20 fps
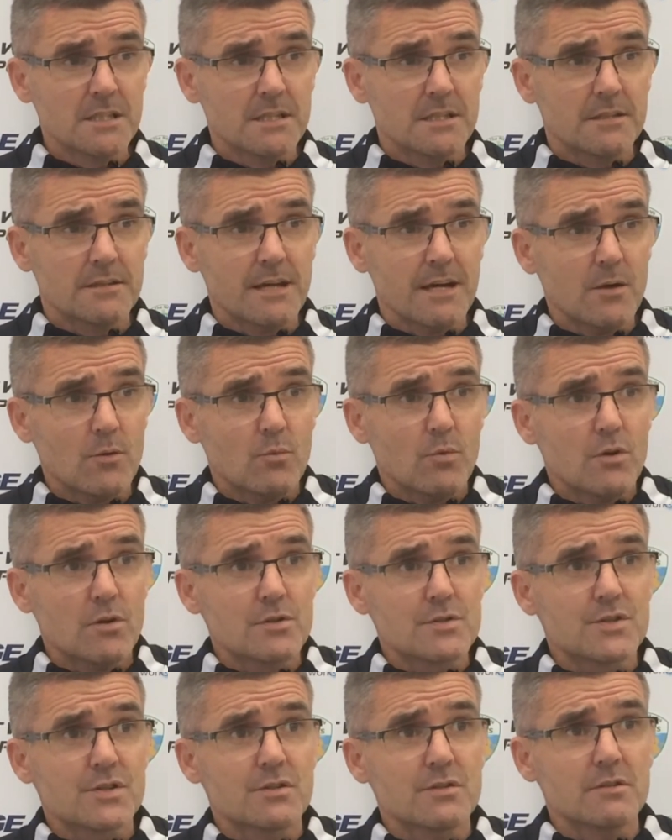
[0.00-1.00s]
that
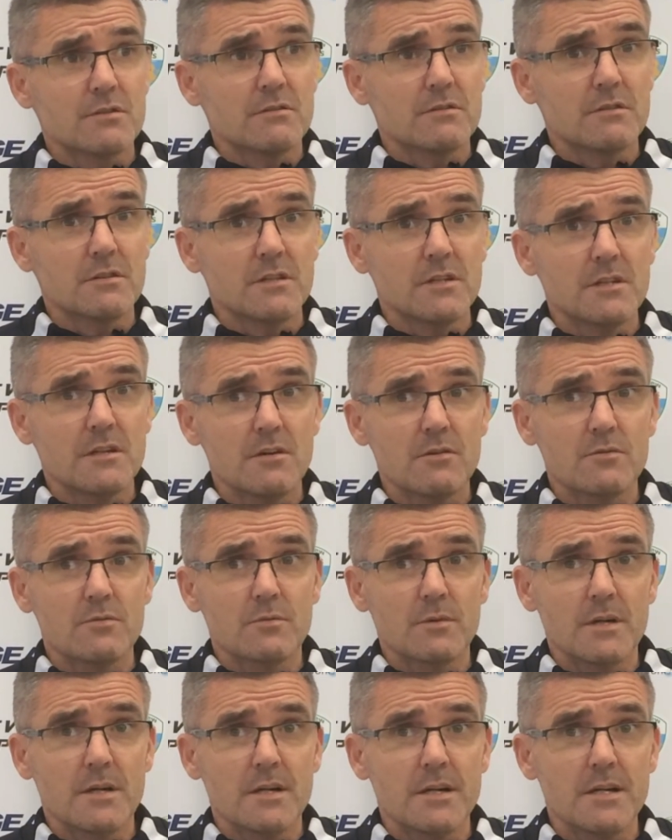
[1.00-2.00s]
was, you
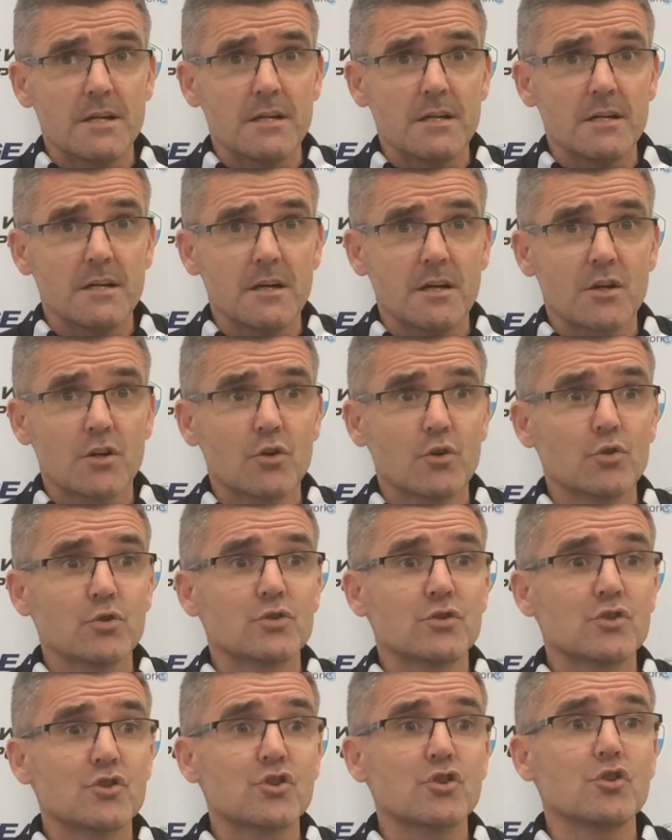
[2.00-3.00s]
know, a
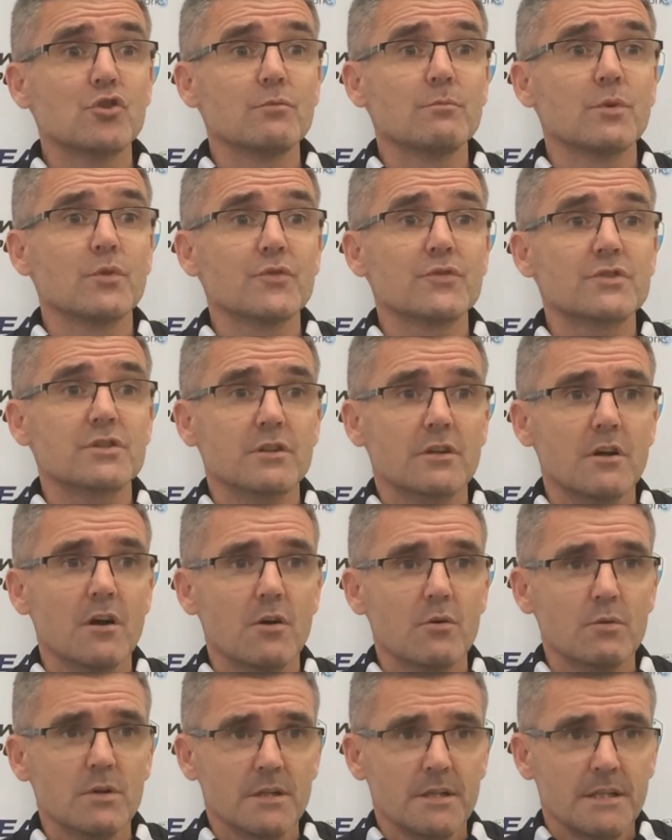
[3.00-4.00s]
good 2 months
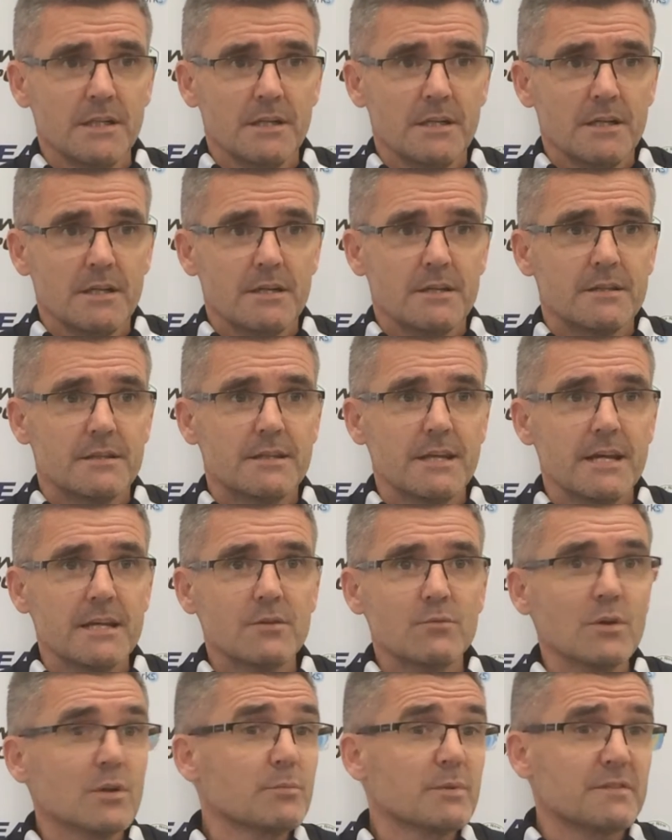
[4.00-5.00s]
ago.
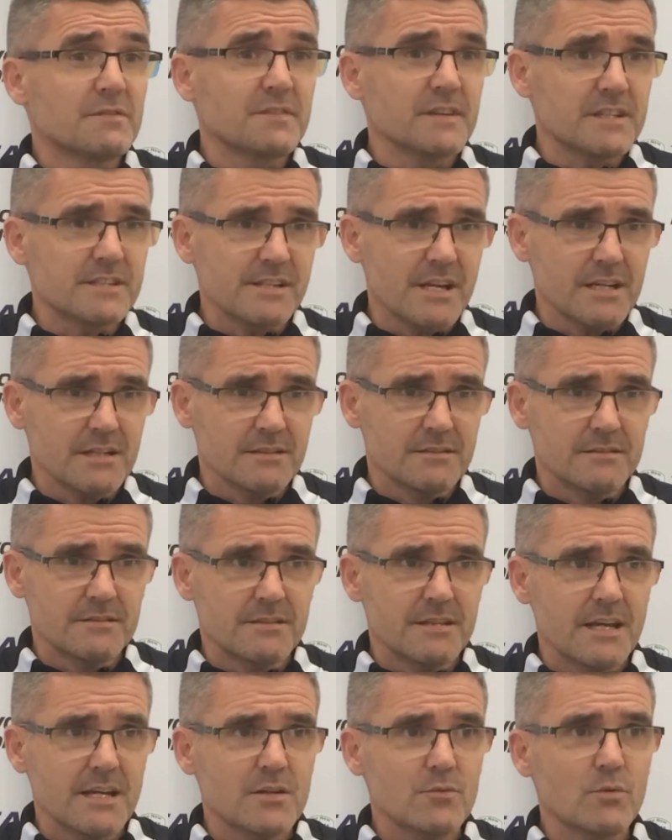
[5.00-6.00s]
They will be fitter.
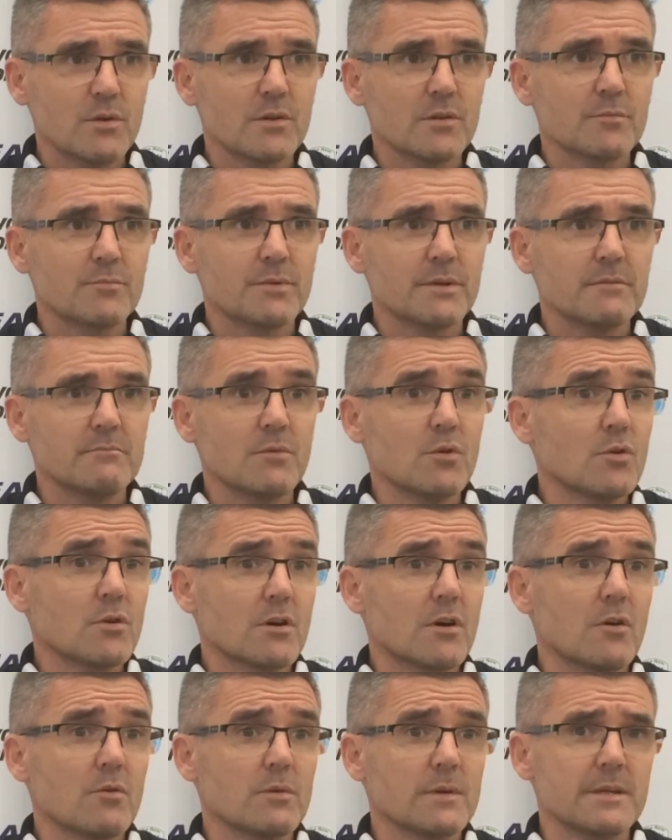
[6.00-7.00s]
They will be more
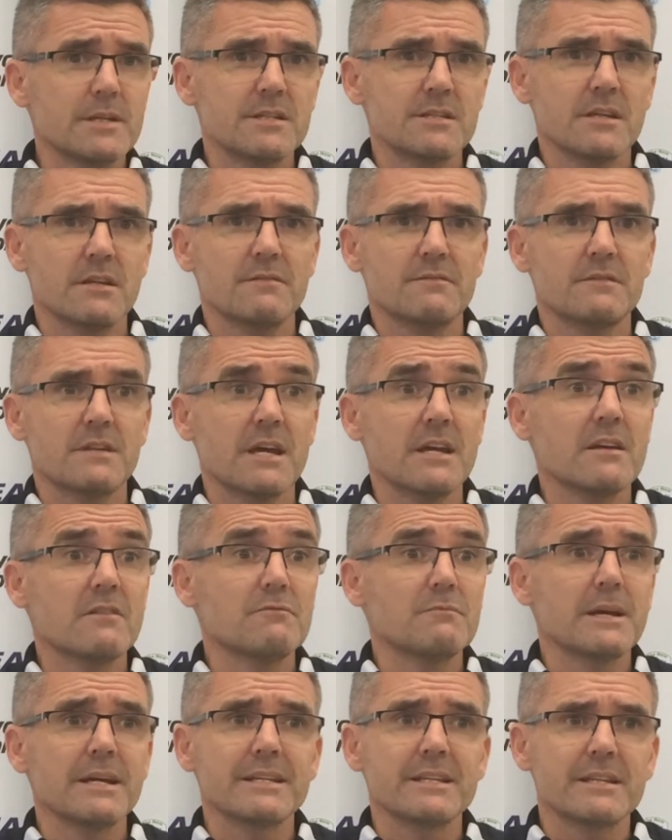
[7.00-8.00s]
cohesive. They
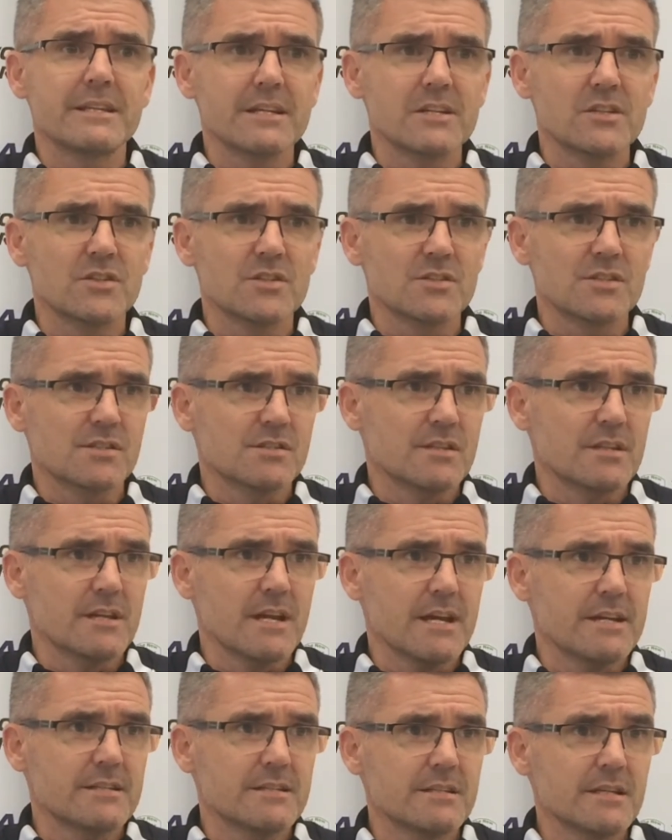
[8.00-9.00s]
have made additions to
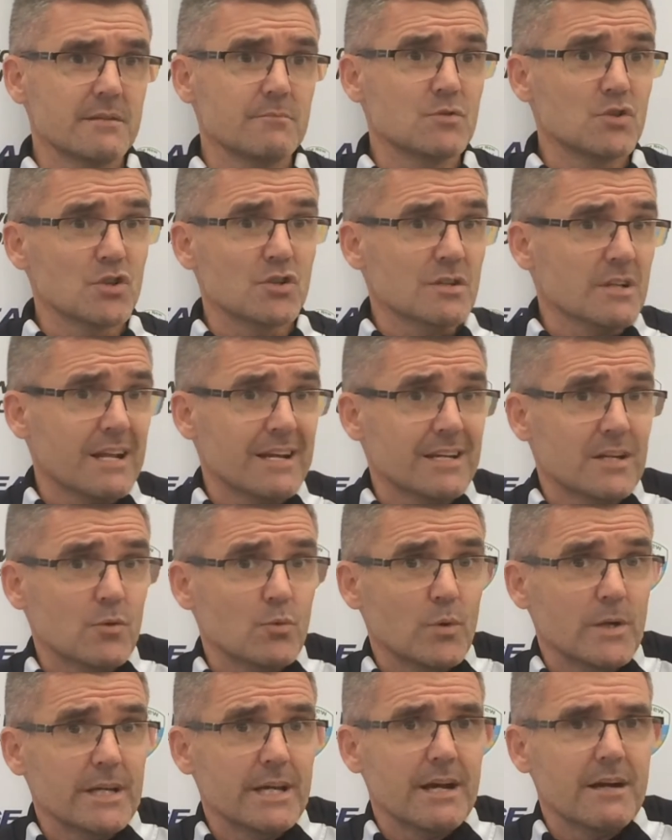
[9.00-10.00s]
their team just like
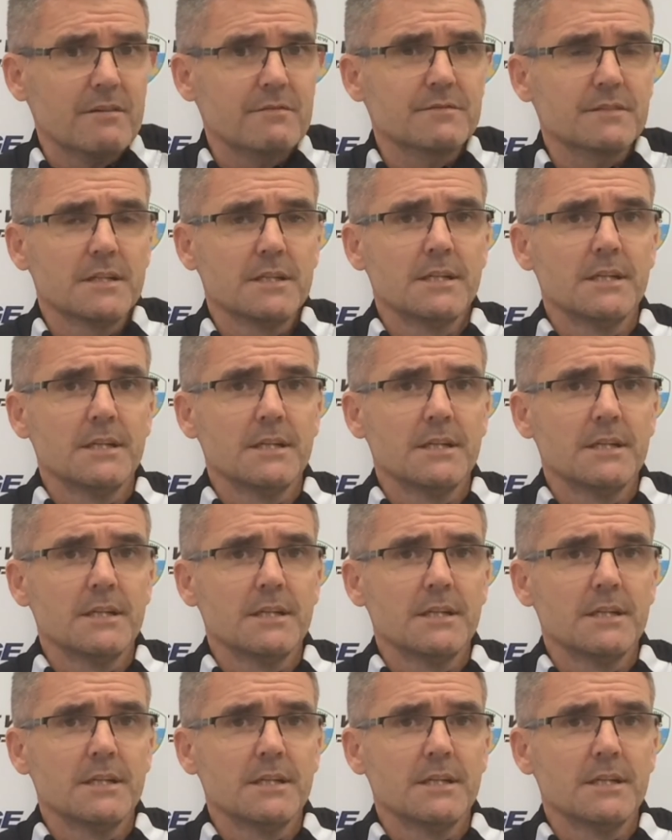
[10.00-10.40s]
we have.